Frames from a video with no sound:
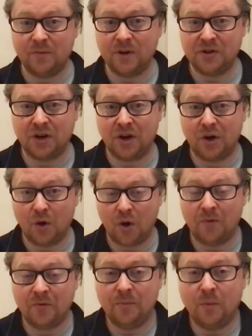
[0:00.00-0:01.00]
which are
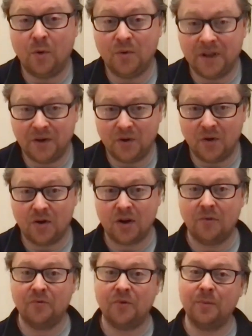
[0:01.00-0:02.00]
often more than not
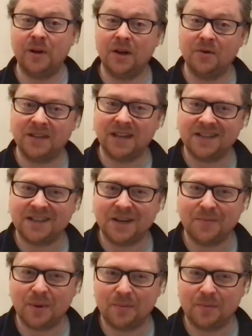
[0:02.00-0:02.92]
come from a lower density